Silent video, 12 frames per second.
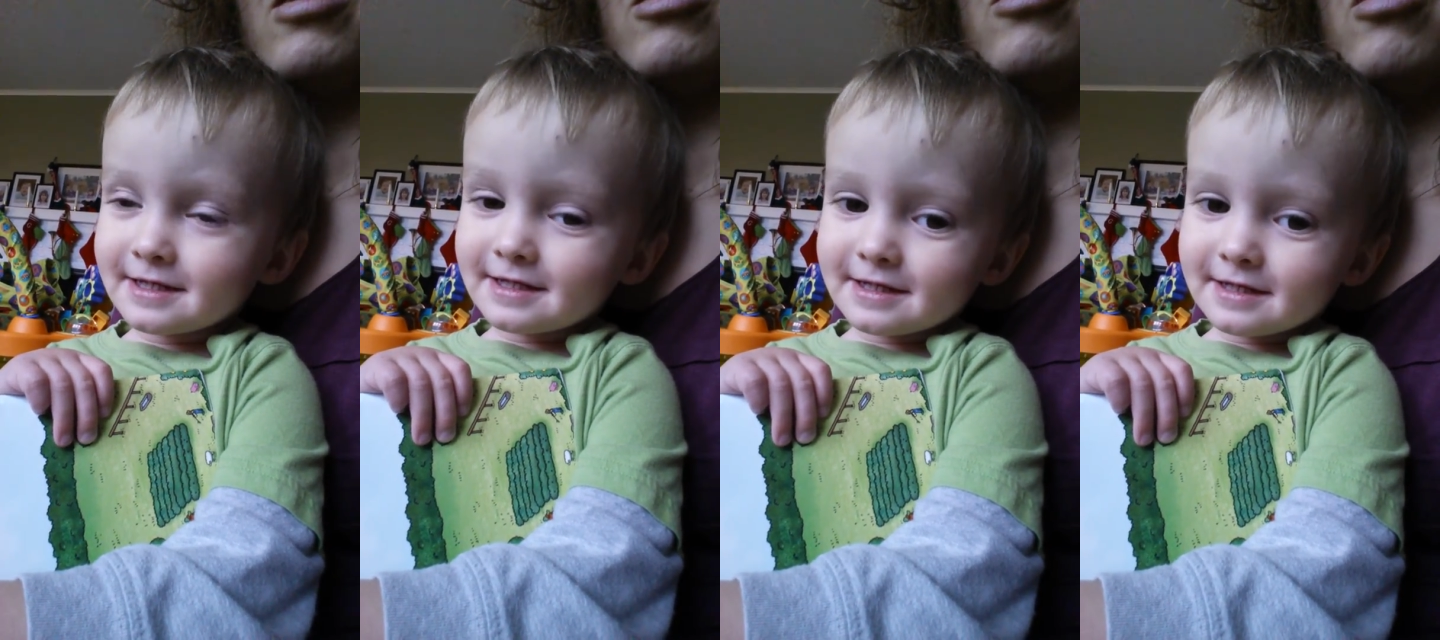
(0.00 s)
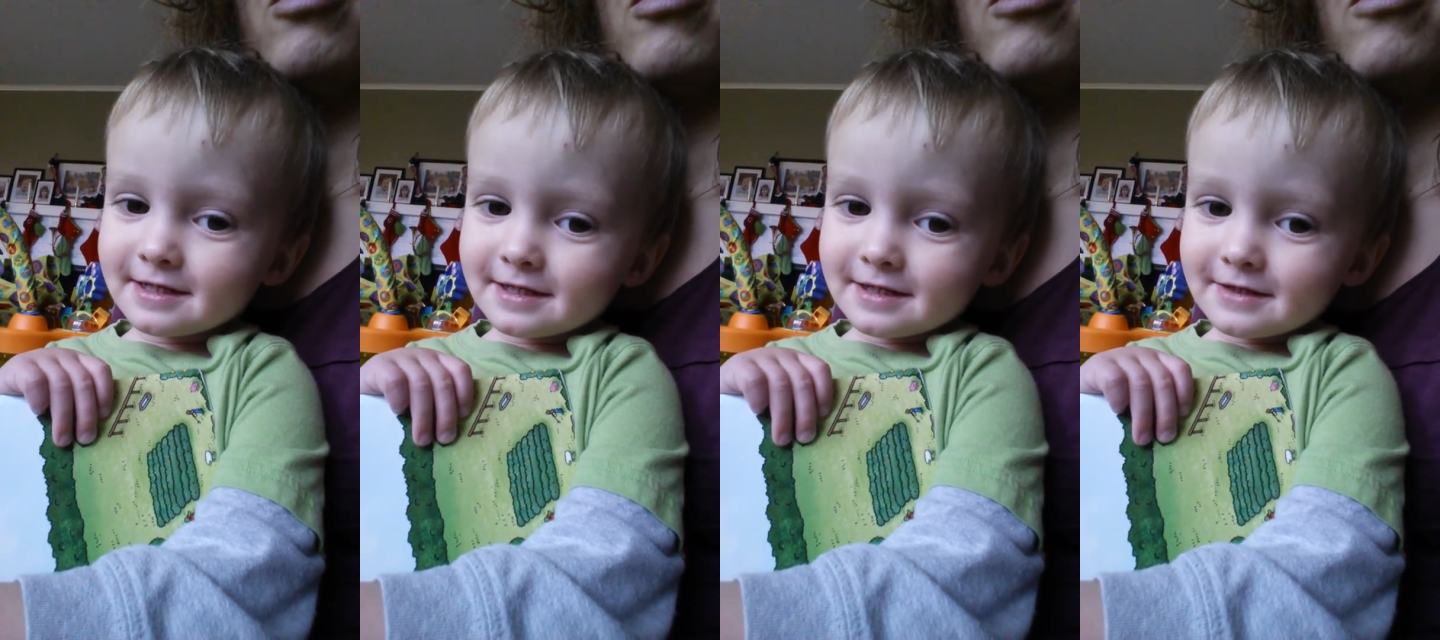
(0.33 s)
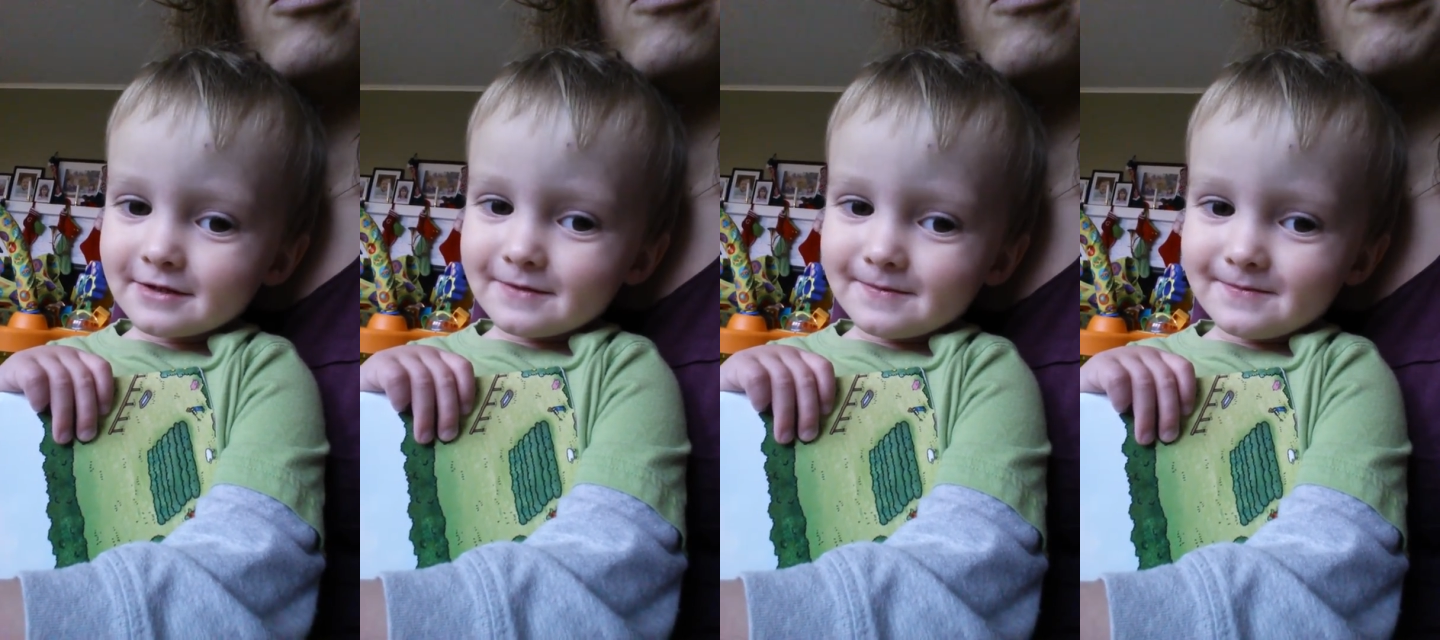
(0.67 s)

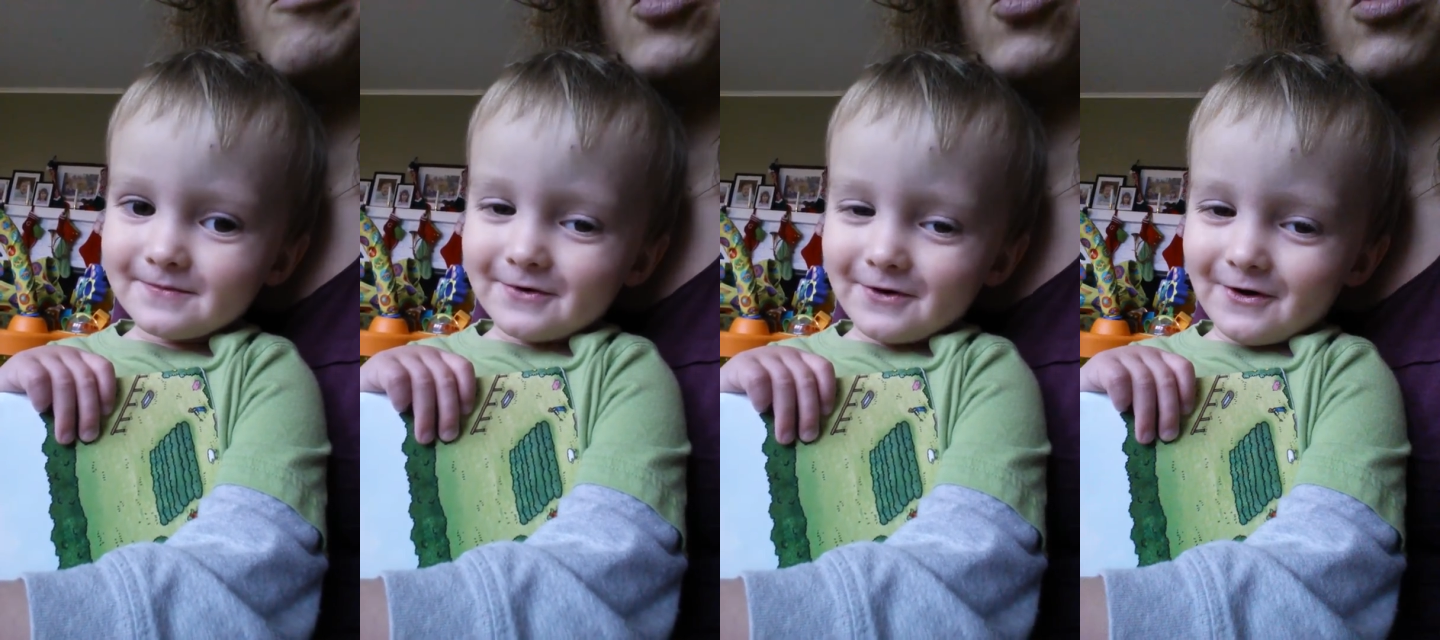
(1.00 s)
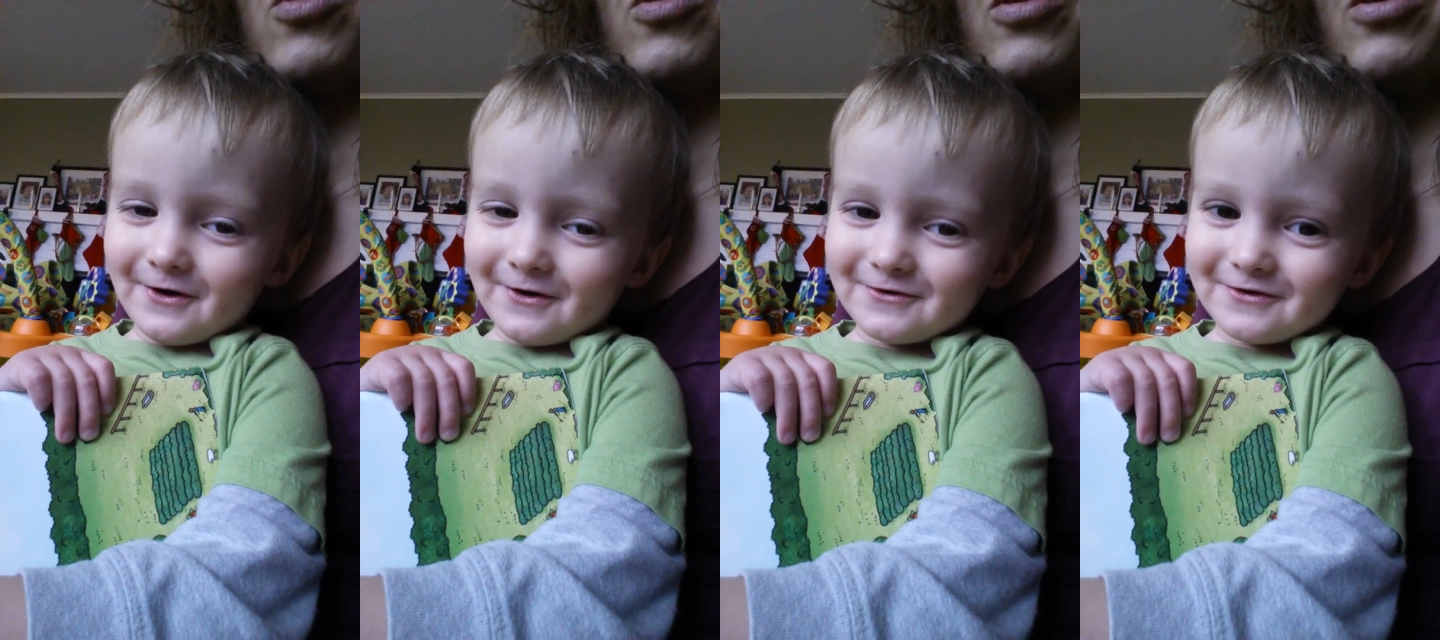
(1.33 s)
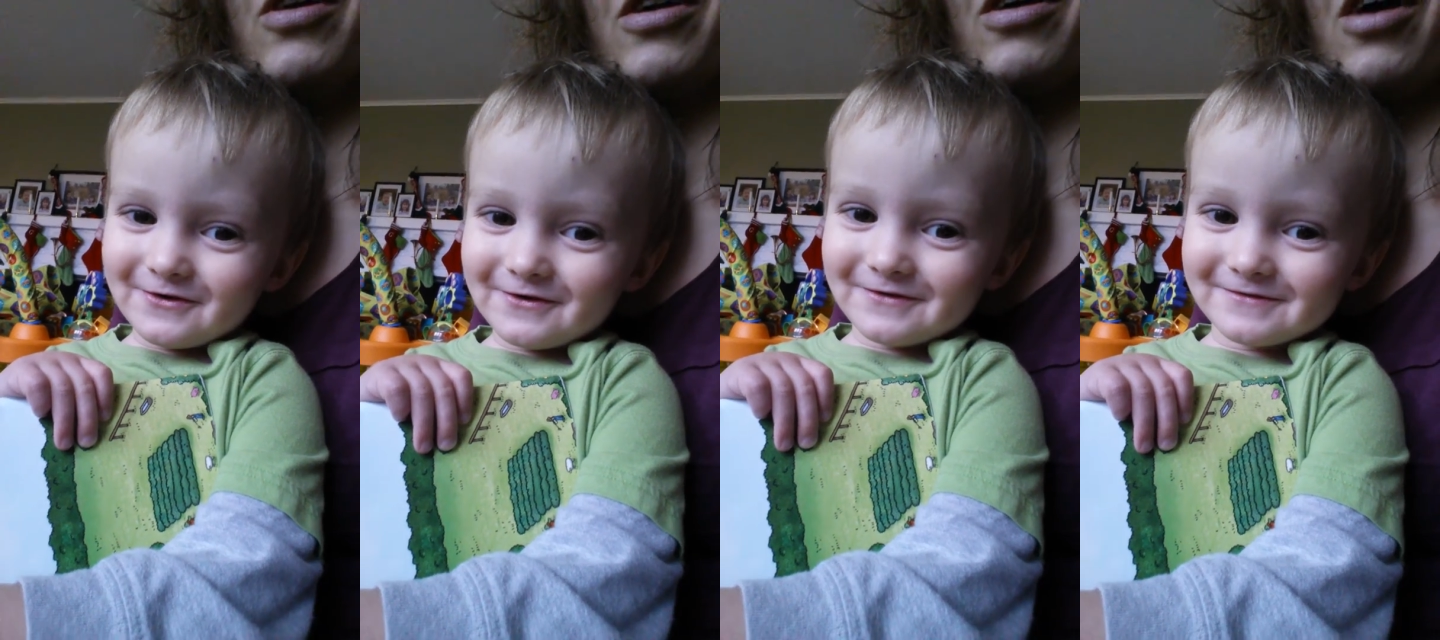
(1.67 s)
No more
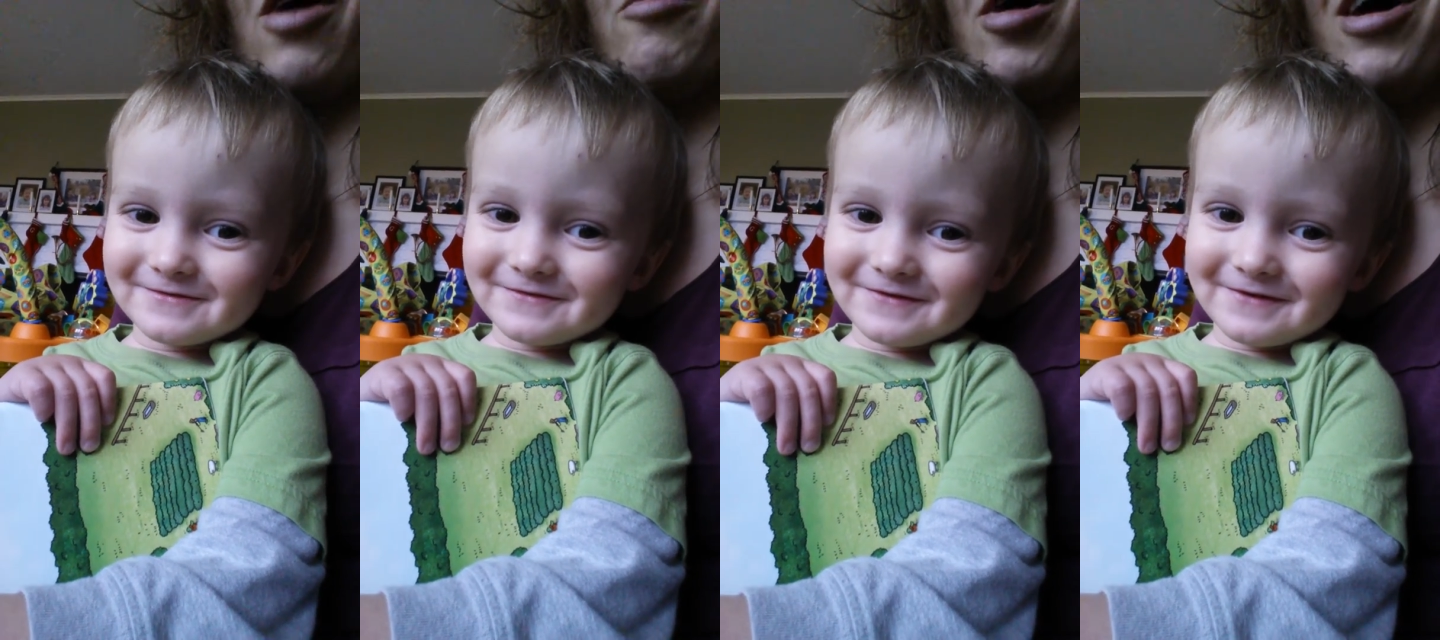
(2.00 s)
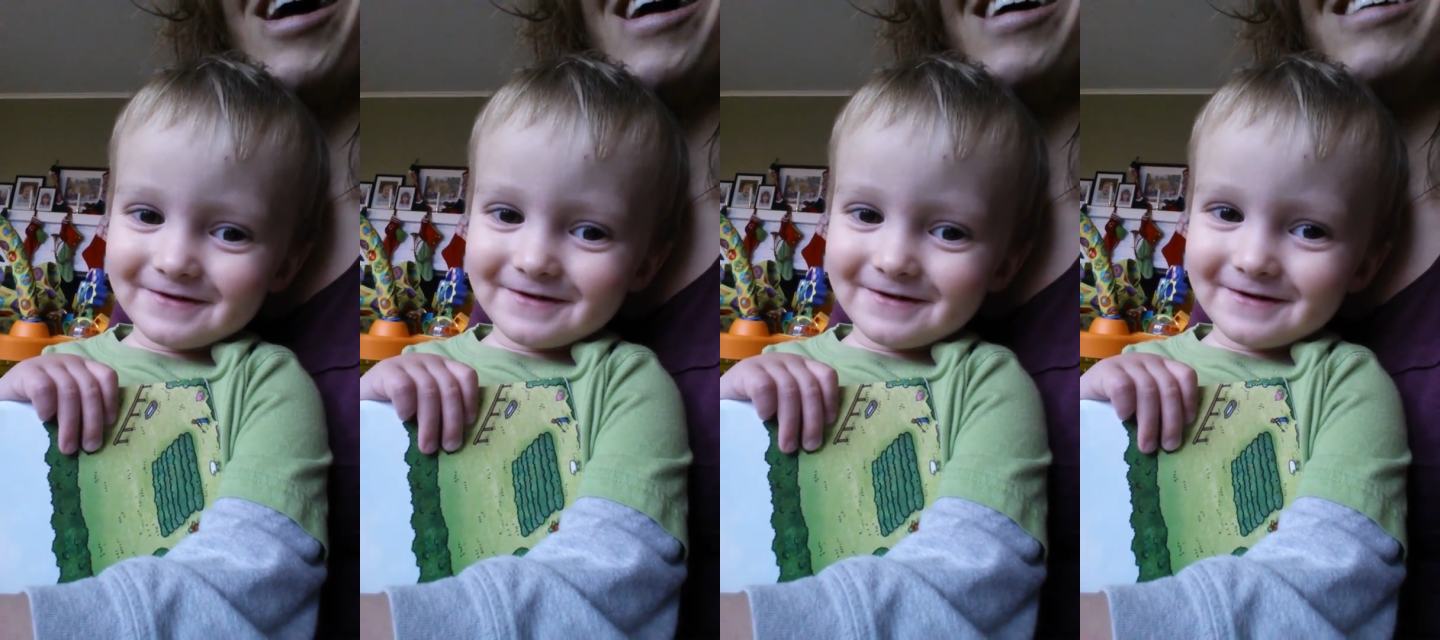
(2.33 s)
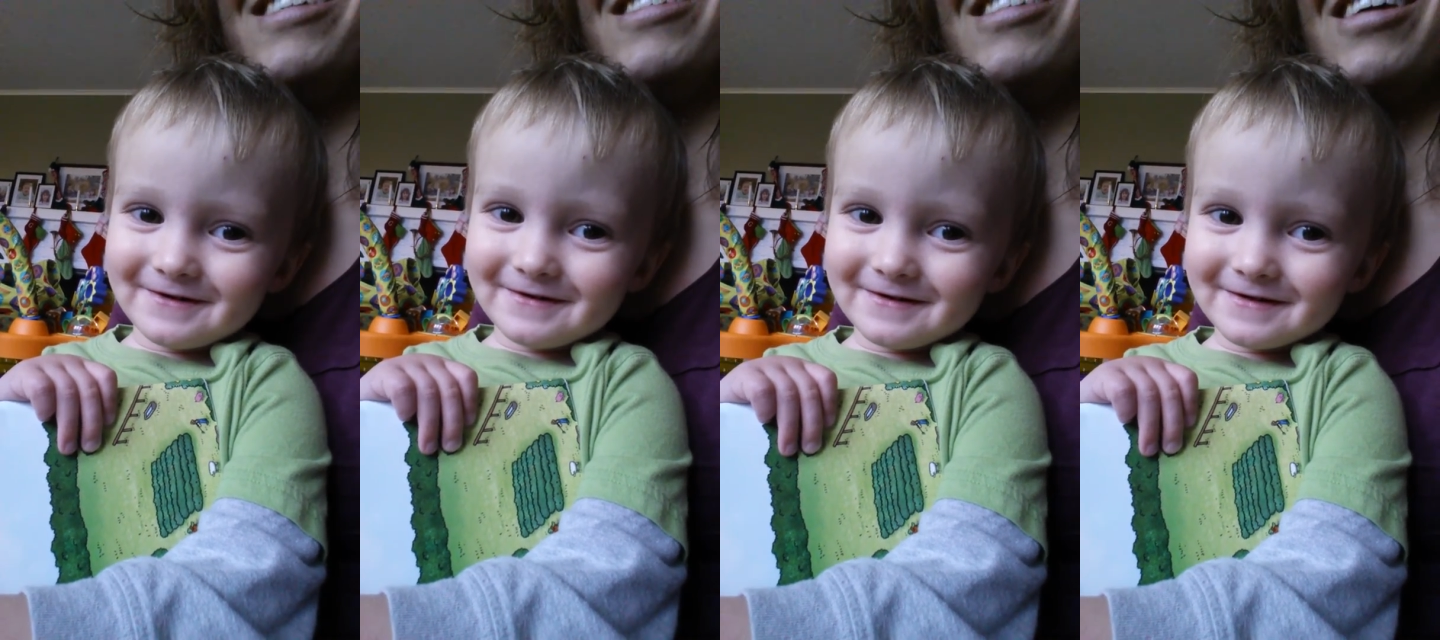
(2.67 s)
go. car
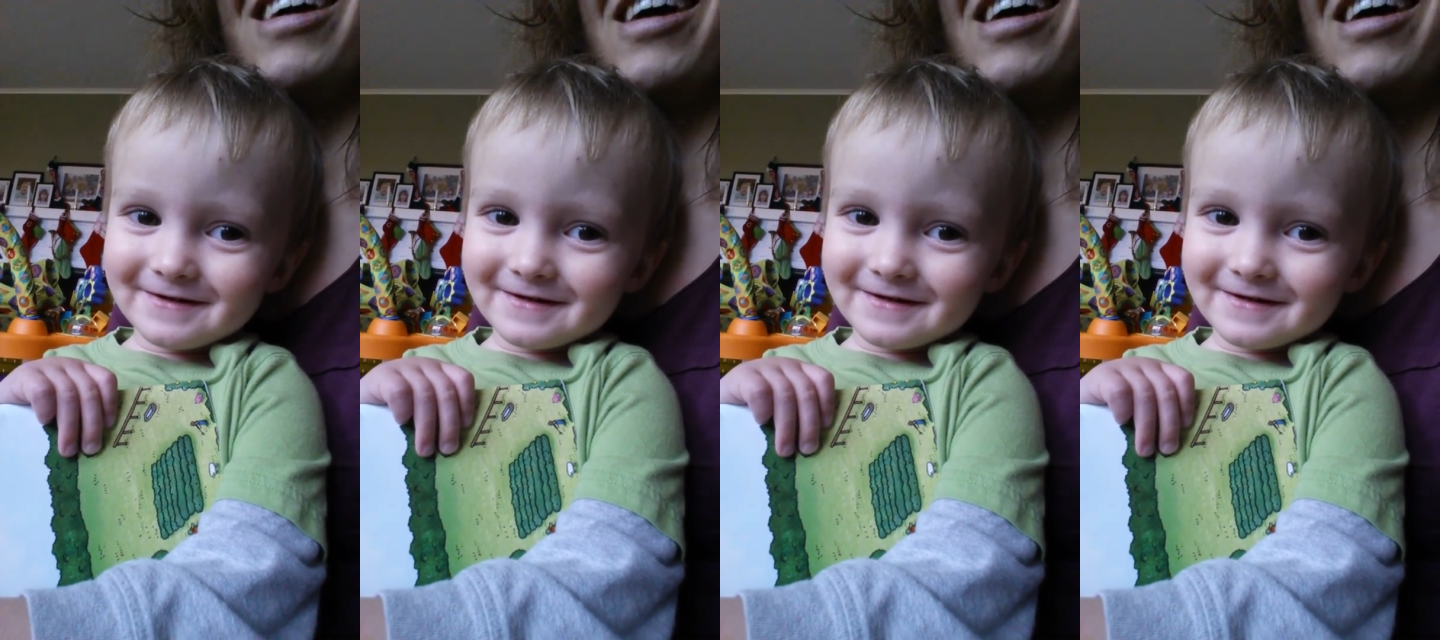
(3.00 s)
wash.